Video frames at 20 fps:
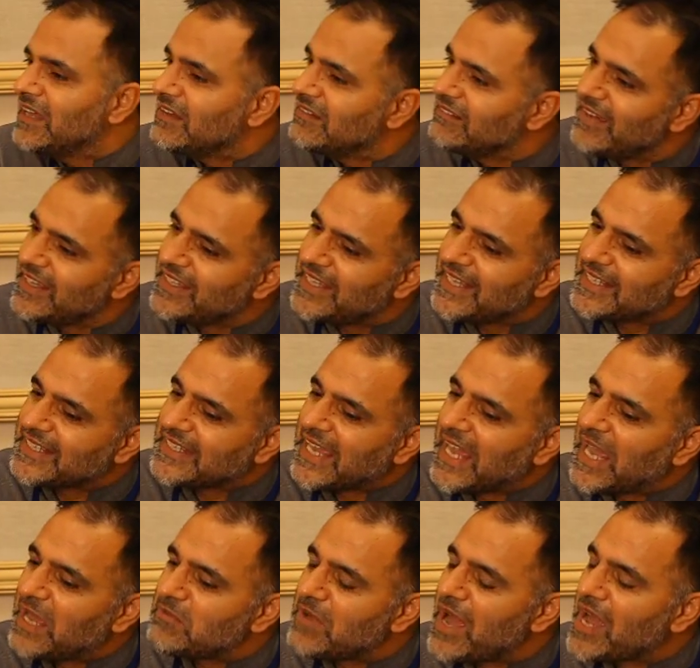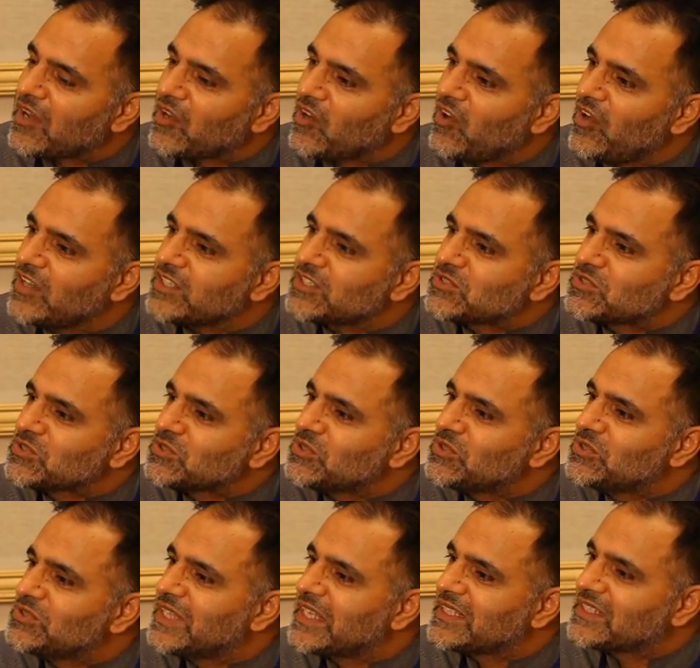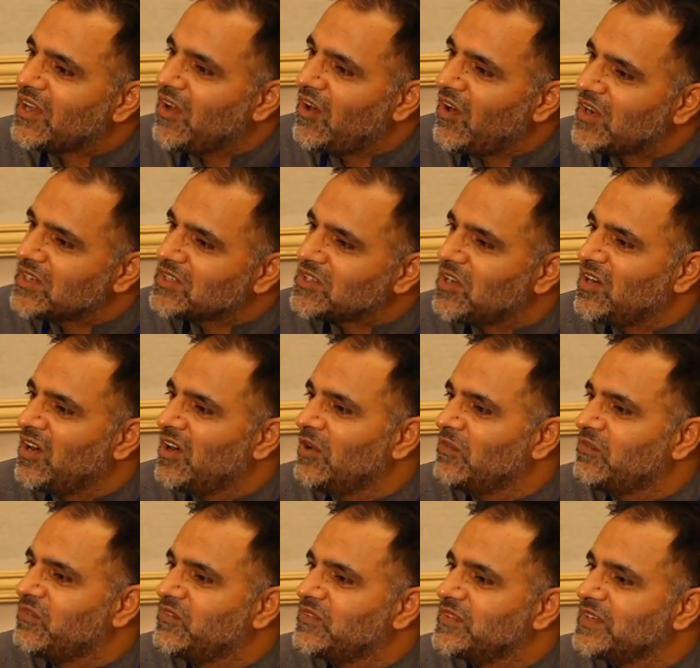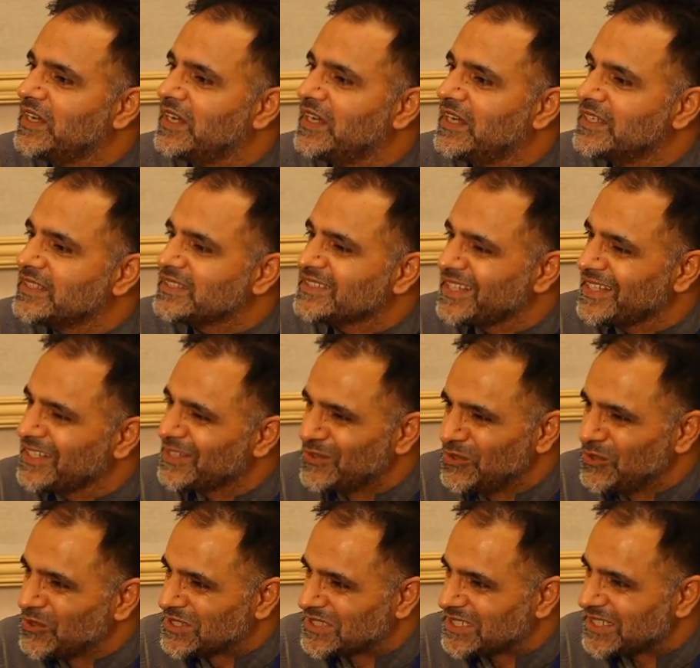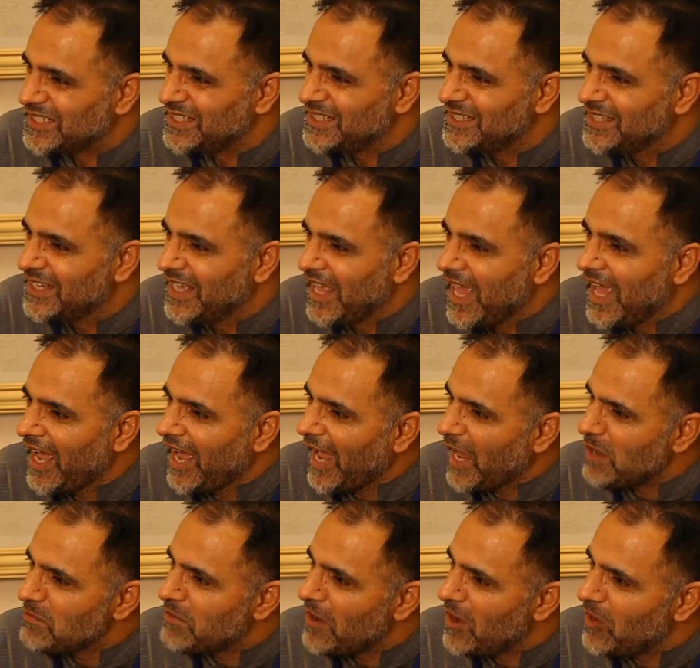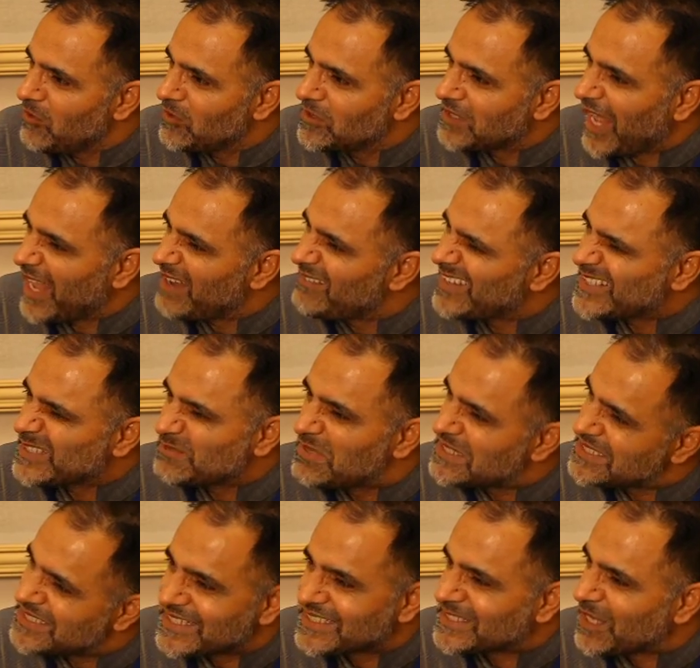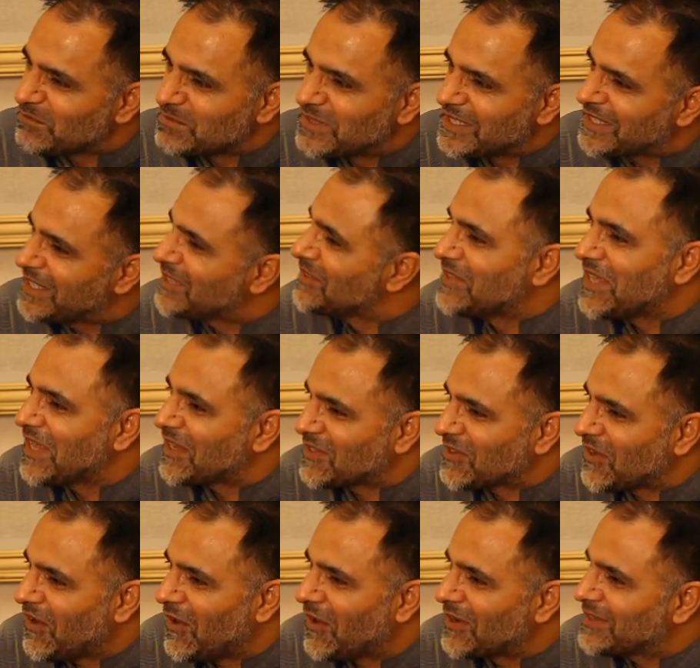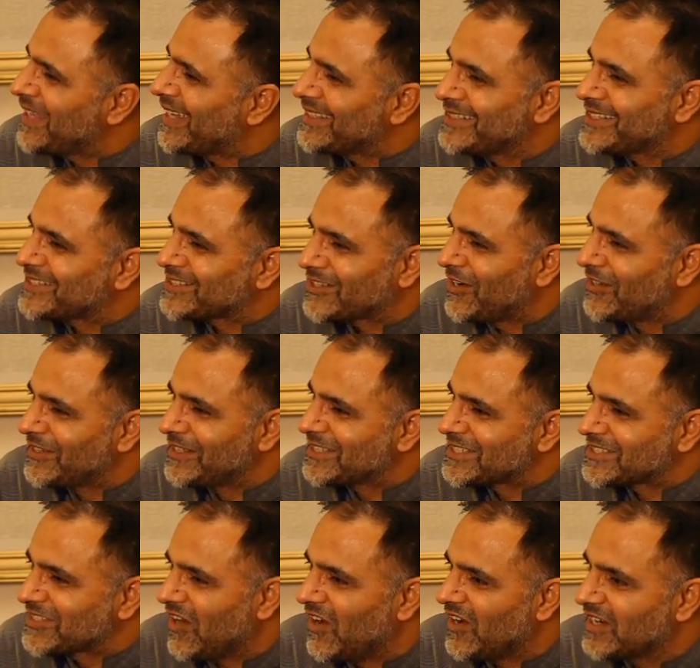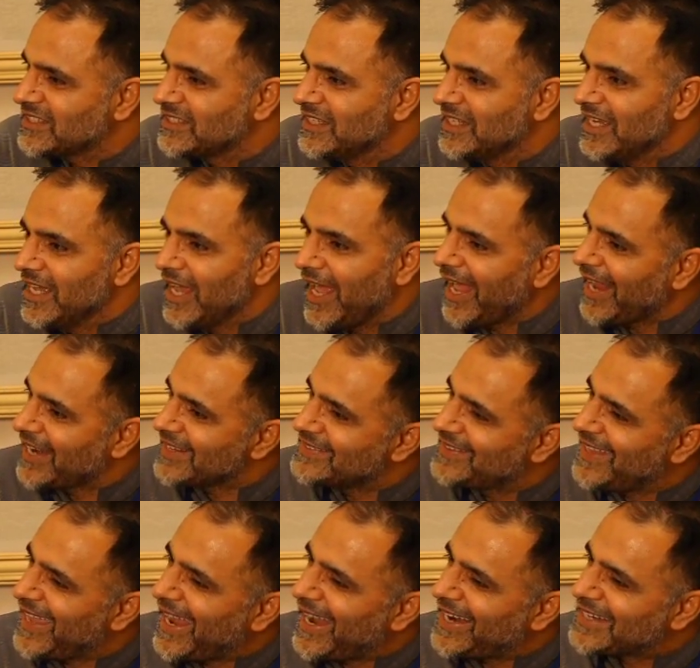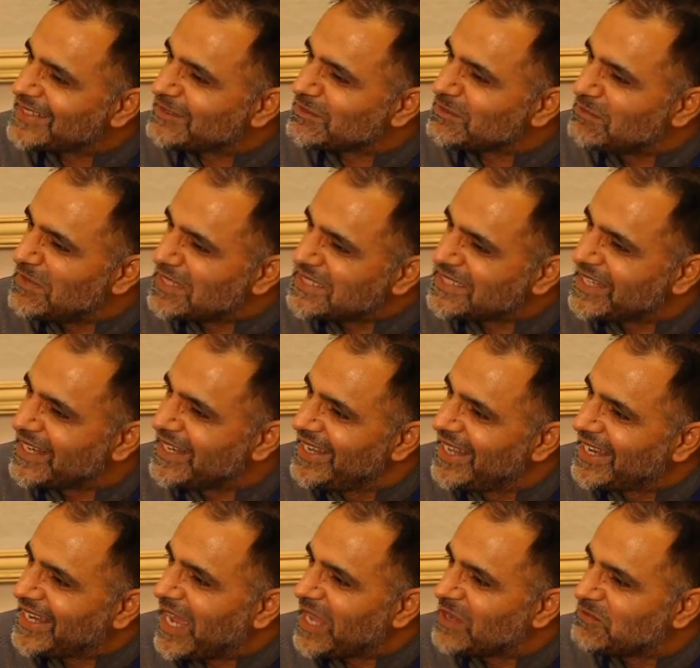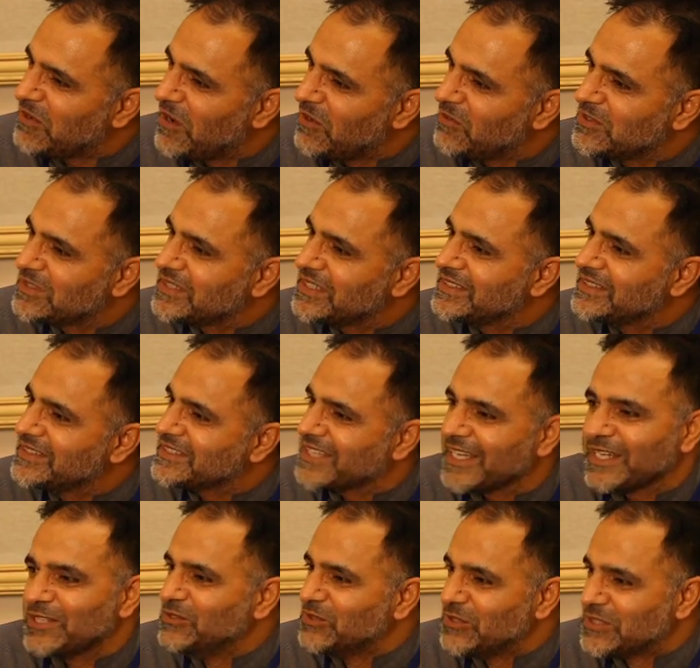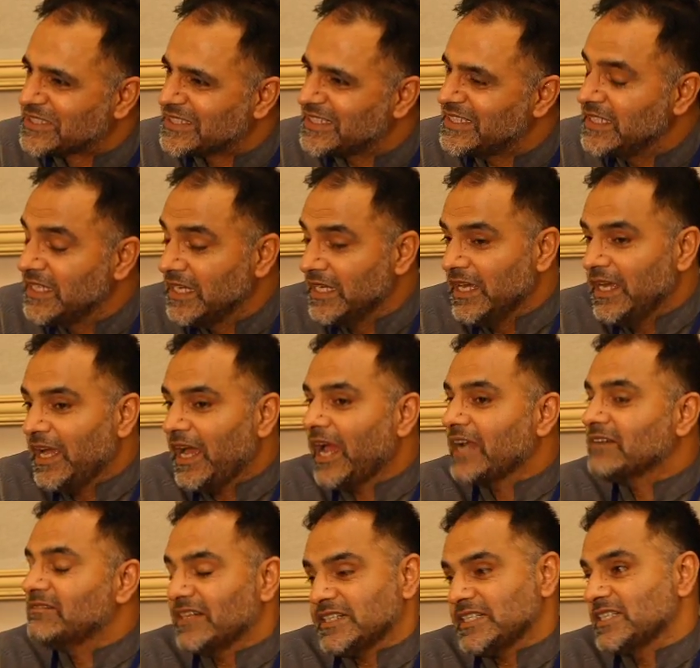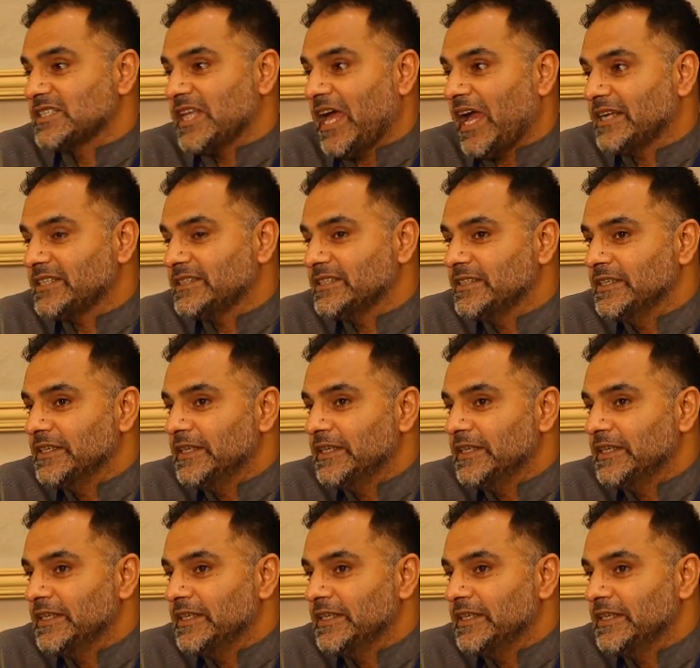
when I came across to the thought of Sayyid Nursi, I found I was missing something in their thought, other scholars' thought, and that missing link I found in Sayyid Nursi. And what is that?